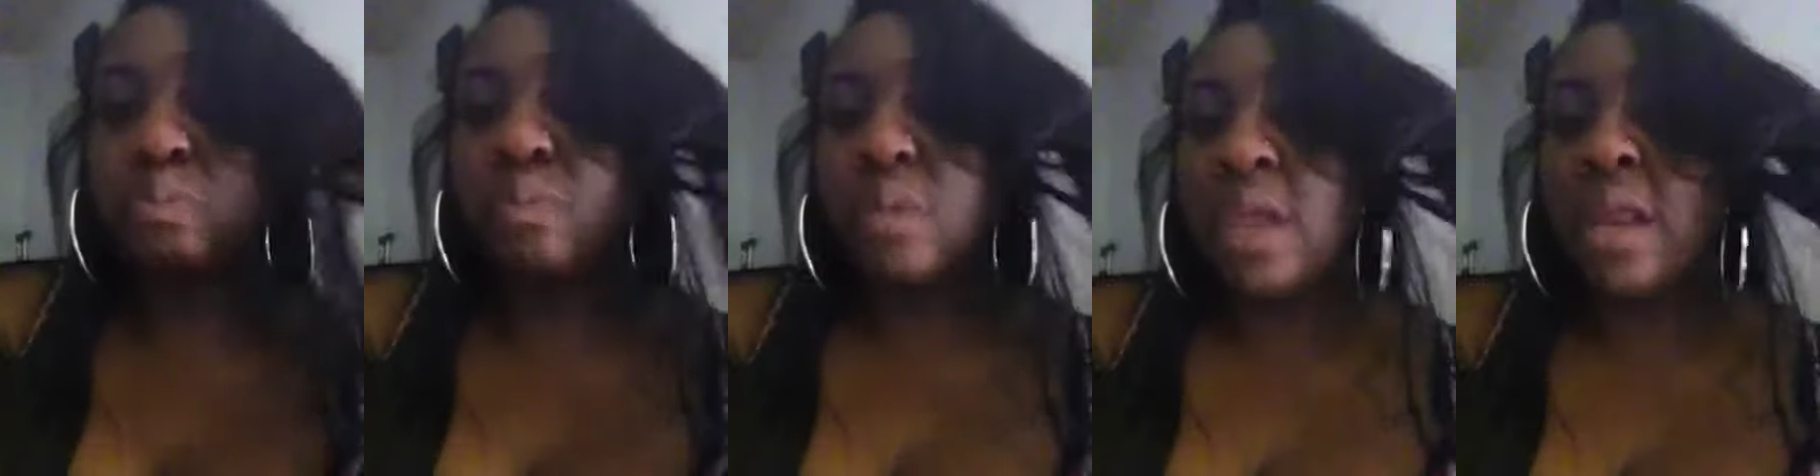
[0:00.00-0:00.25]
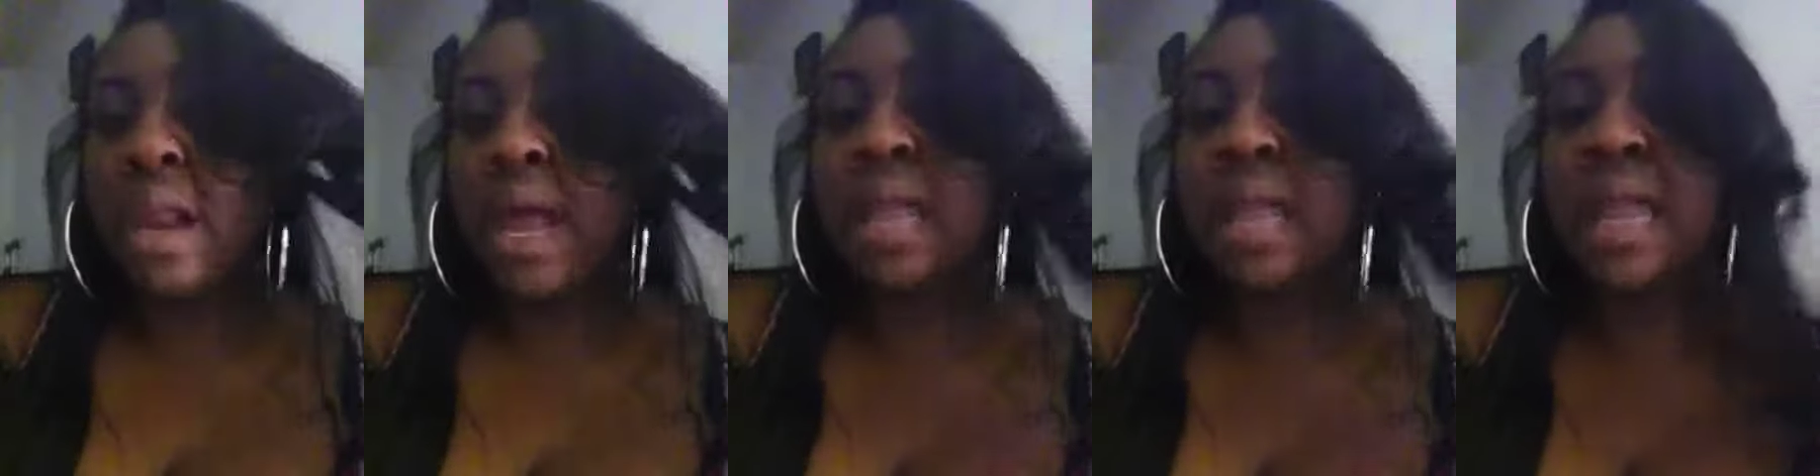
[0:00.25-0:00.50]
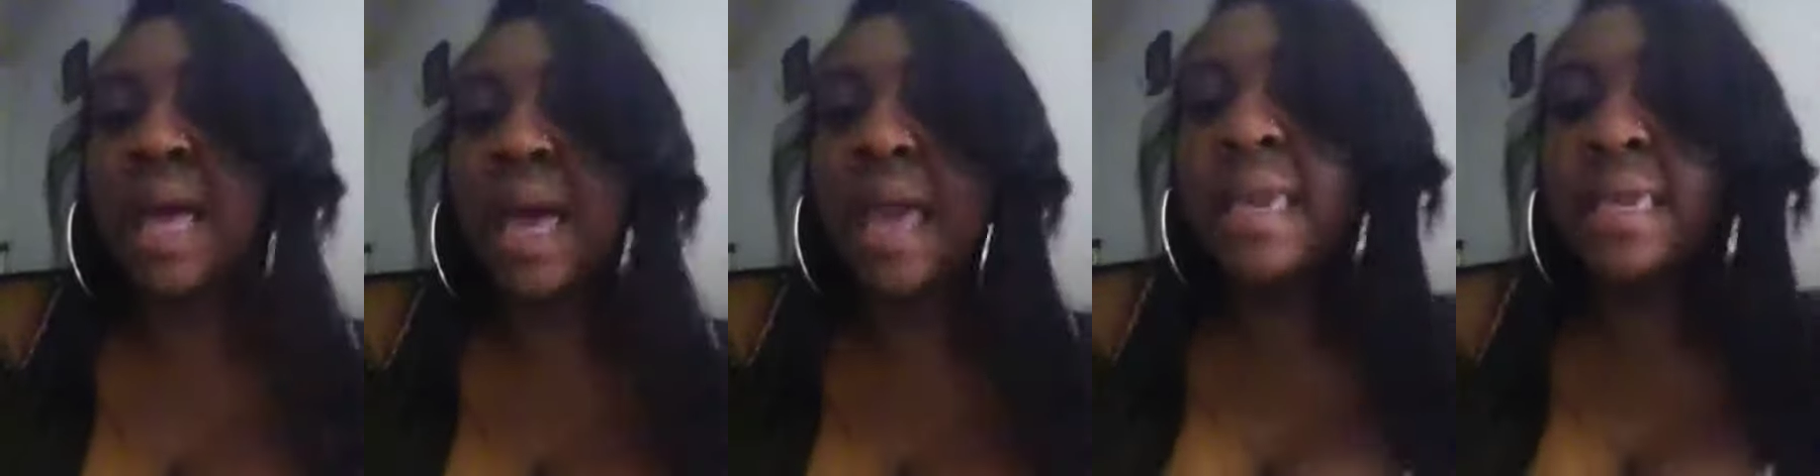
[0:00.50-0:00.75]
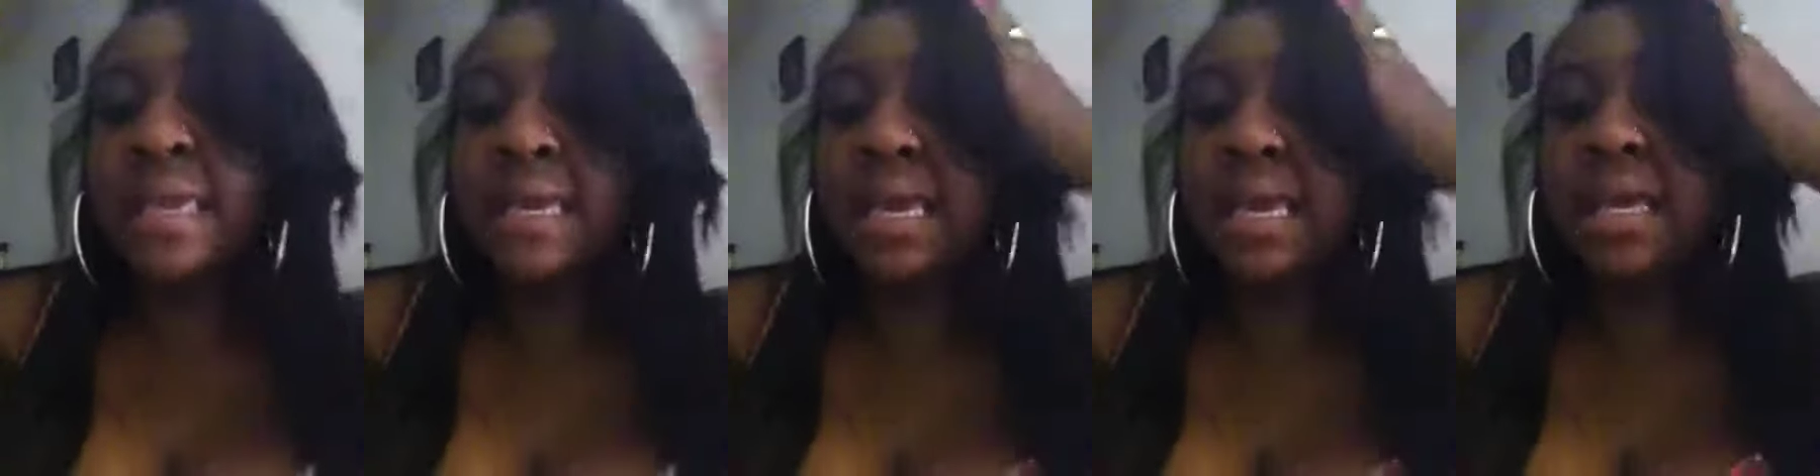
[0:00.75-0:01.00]
and I
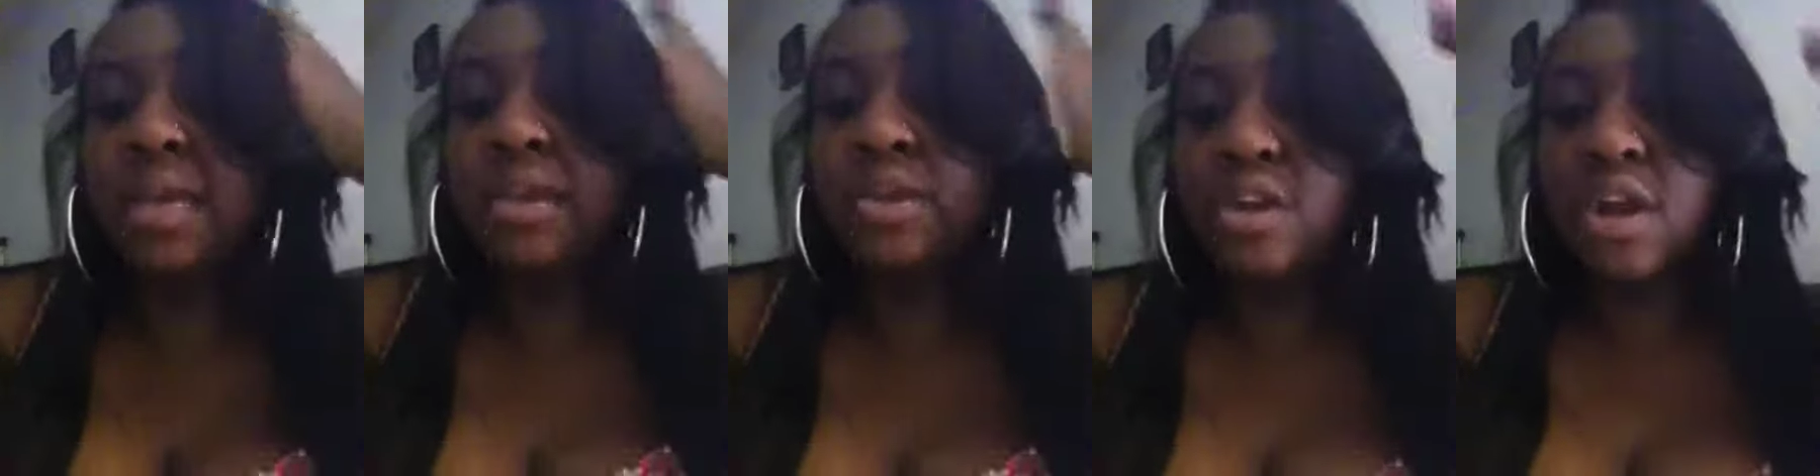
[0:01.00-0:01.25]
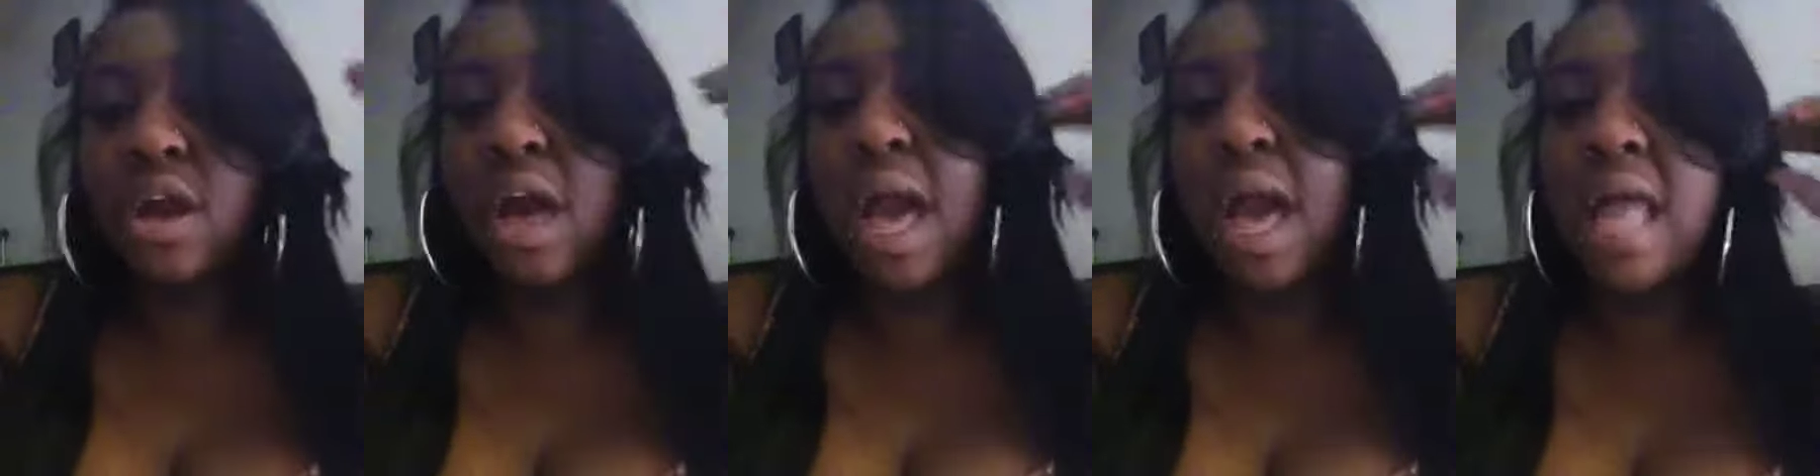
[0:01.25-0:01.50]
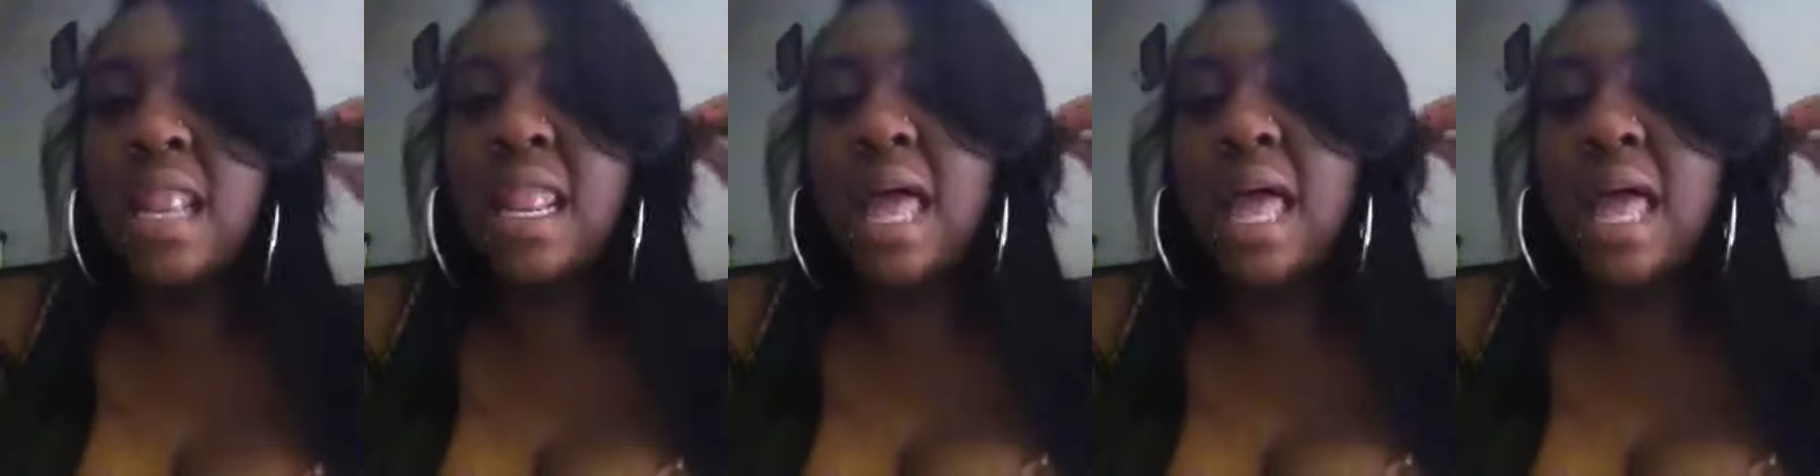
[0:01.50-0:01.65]
like it. You know, I,